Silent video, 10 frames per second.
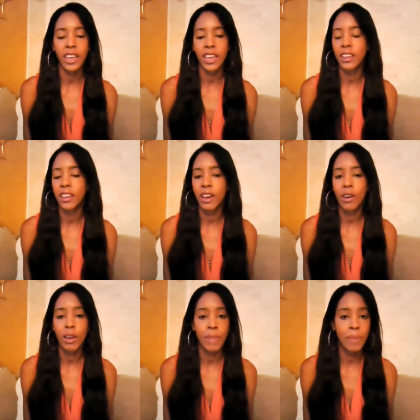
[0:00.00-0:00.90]
And,
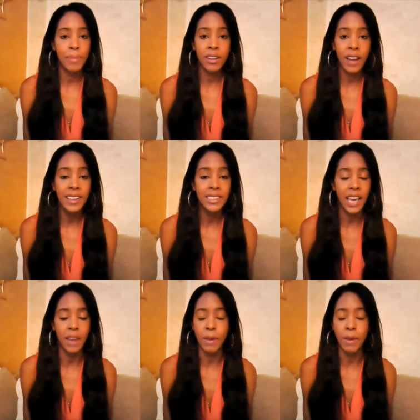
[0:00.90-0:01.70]
and maybe you're not sad.